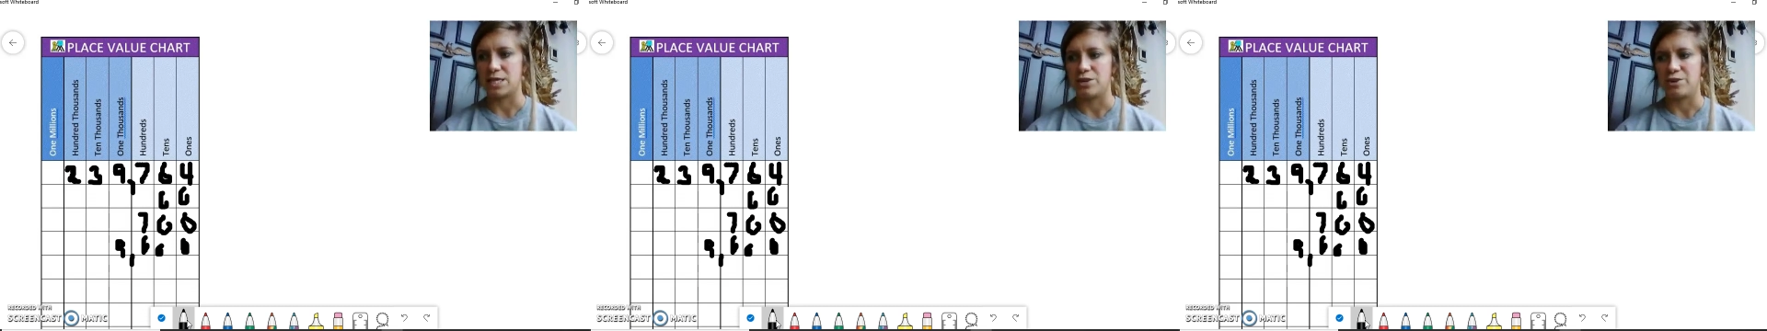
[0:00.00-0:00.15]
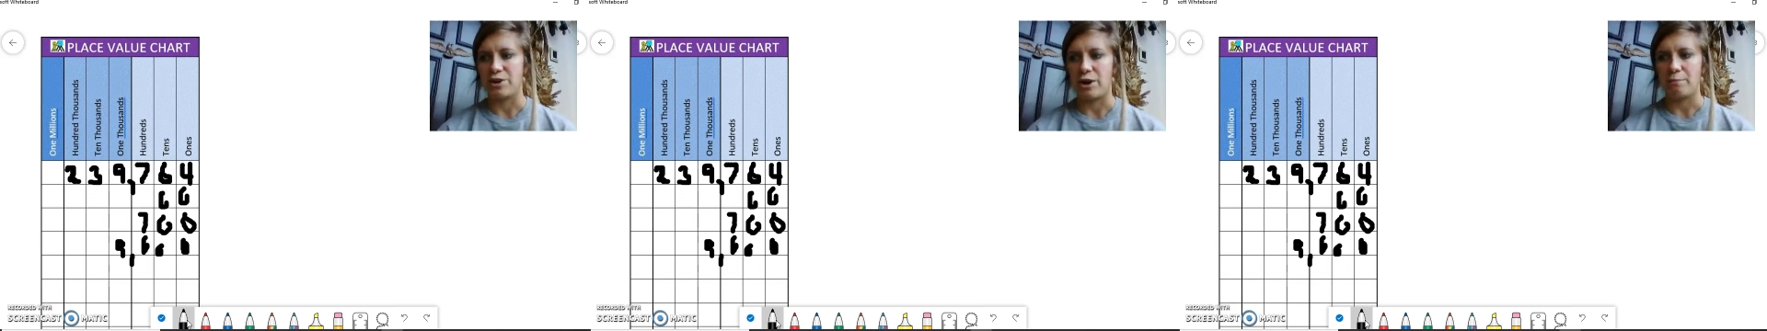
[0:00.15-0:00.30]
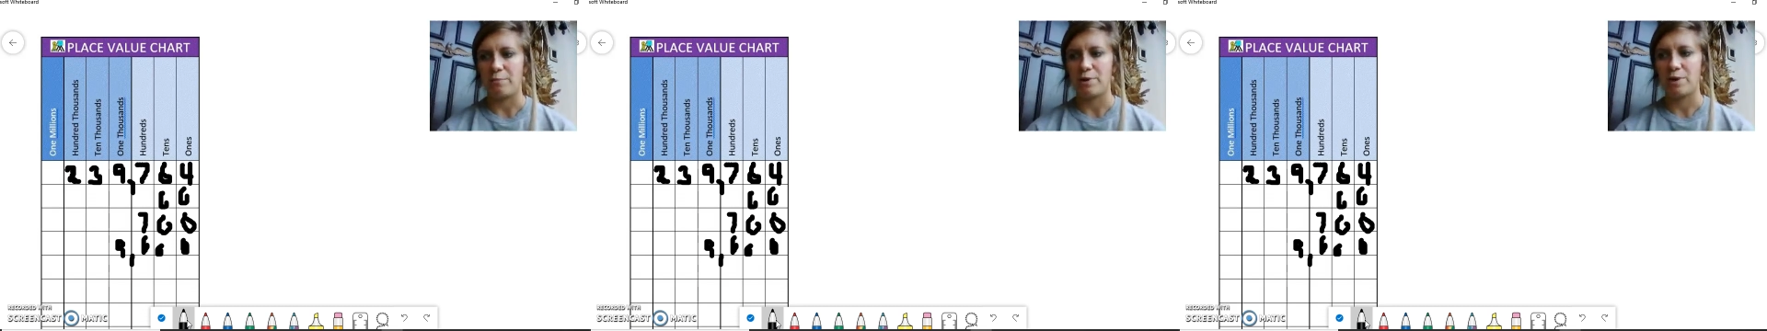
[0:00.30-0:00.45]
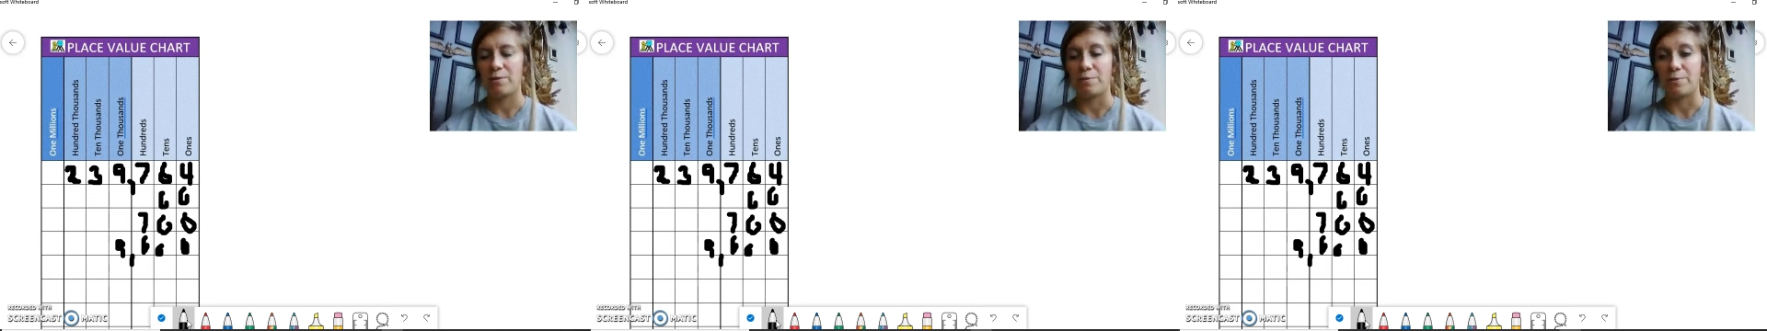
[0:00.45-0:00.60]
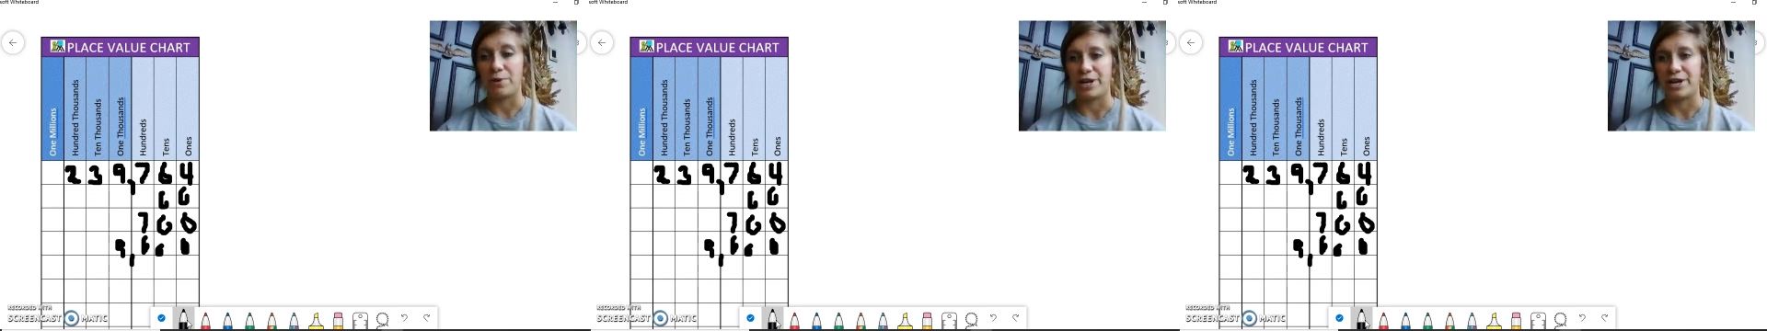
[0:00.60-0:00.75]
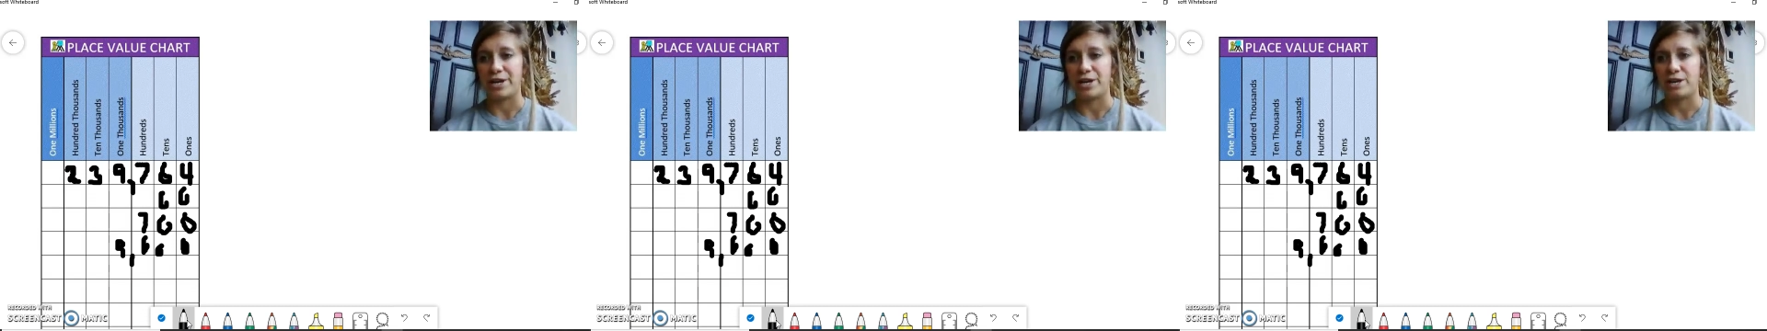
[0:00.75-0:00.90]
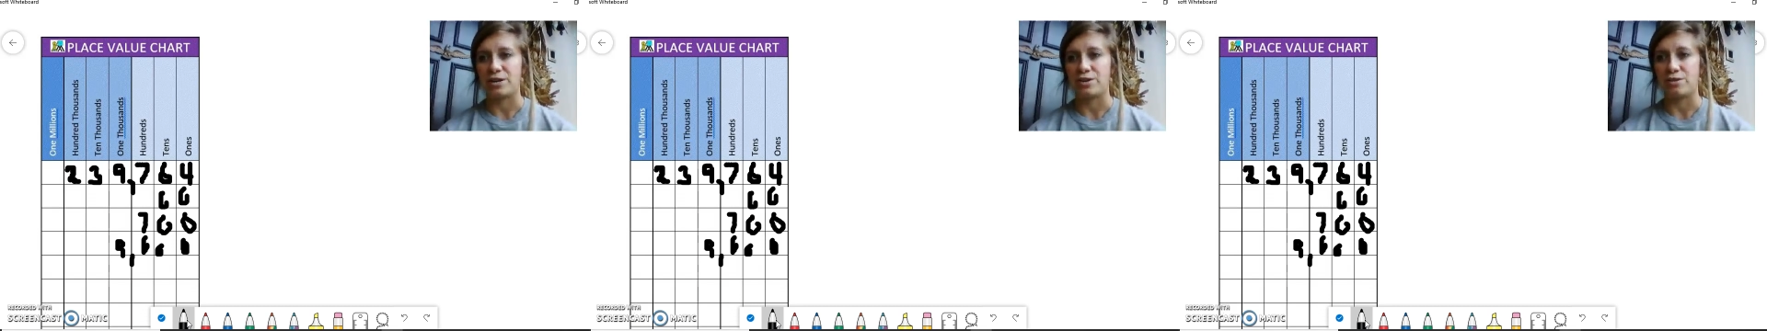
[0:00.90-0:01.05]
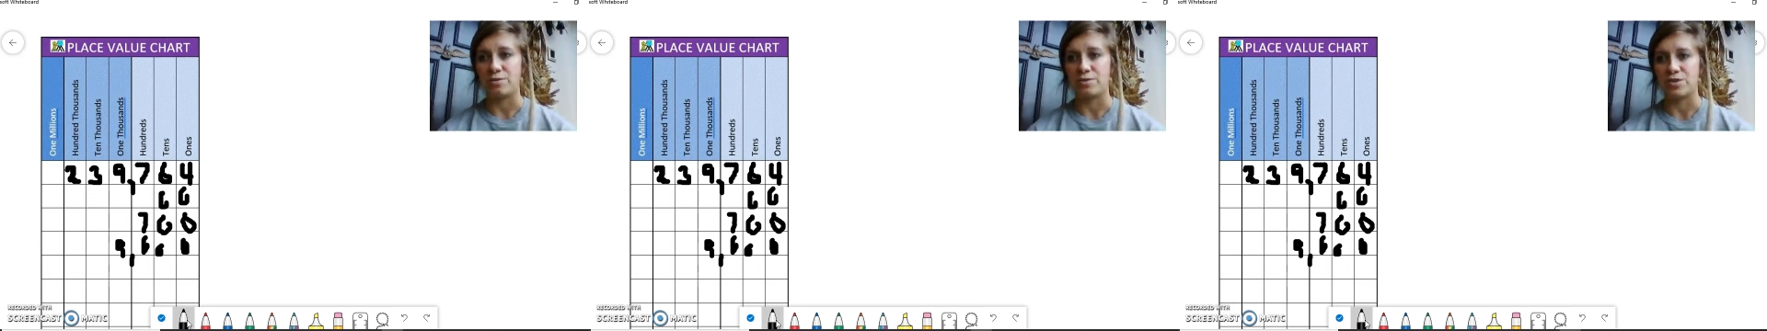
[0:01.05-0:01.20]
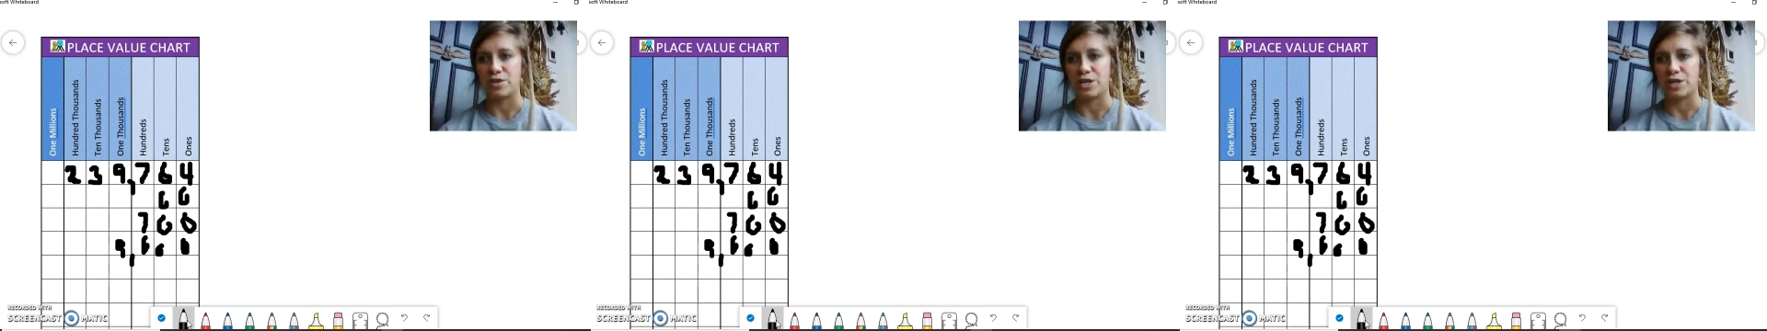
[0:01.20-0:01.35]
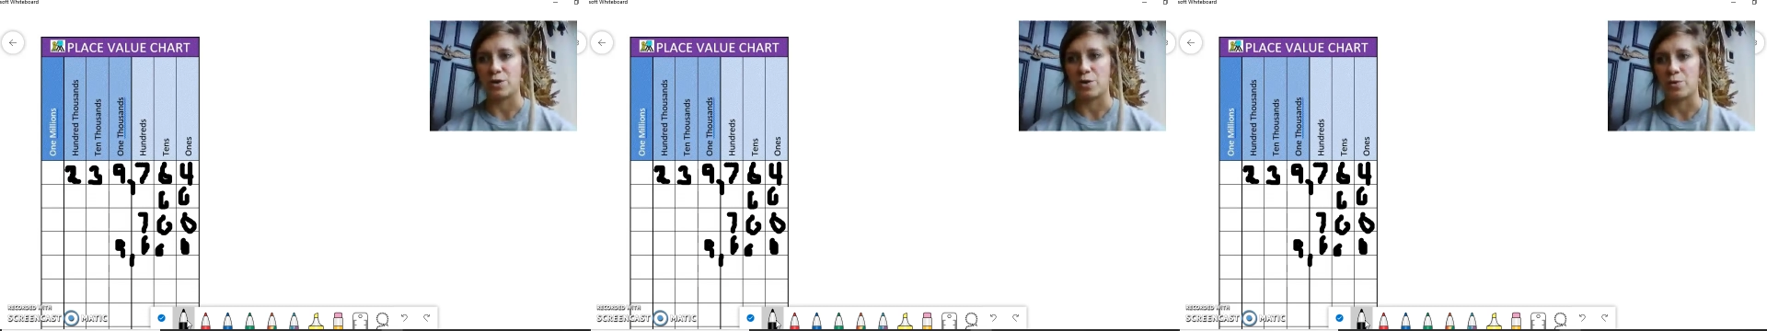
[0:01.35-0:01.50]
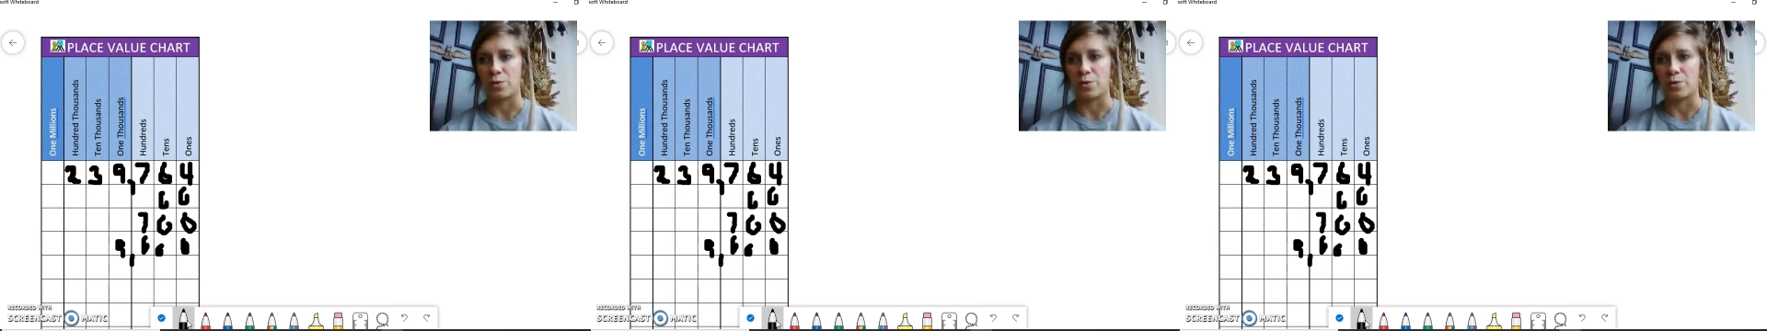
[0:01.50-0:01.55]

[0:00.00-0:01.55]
number written using